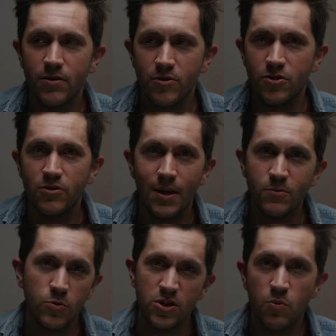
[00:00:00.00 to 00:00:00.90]
there's certain
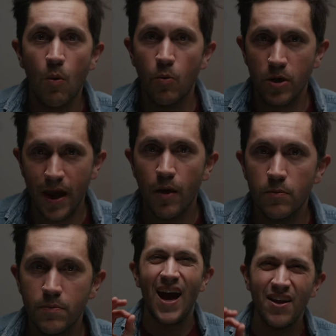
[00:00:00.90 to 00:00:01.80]
times where it just won't work out.
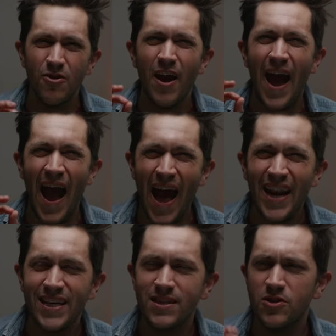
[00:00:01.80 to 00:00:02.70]
Another
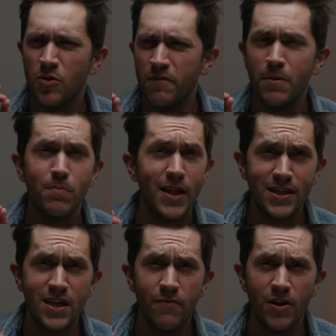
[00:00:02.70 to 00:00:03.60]
added sort of
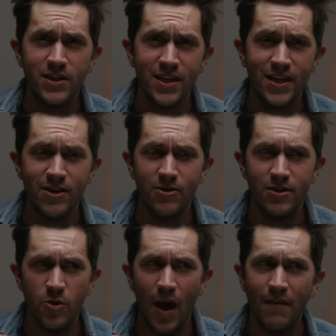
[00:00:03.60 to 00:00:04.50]
complexity of renting gear
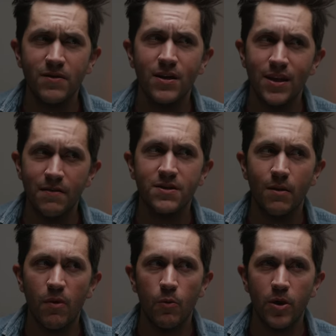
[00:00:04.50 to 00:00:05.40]
is you have to live
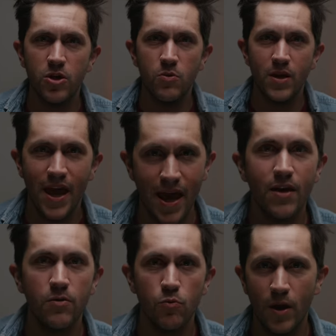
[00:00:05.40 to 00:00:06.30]
somewhere where you
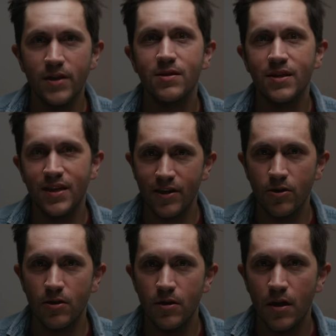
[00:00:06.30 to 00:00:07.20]
can rent
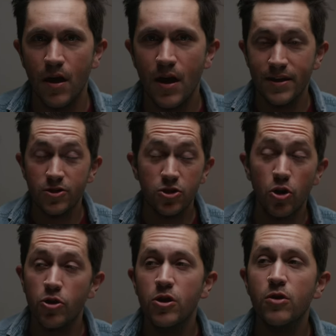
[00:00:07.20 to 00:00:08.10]
gear.
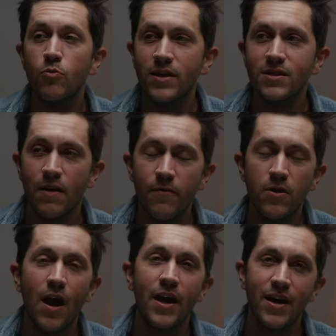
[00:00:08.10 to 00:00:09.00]
Sure, you can rent stuff
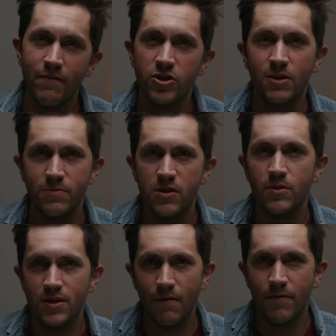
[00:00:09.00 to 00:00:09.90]
online and have it shipped to you
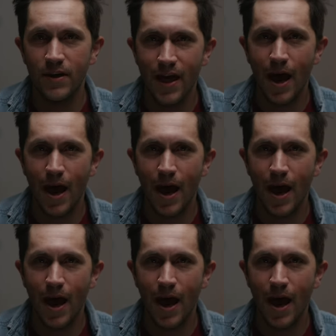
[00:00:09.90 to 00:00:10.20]
and stuff like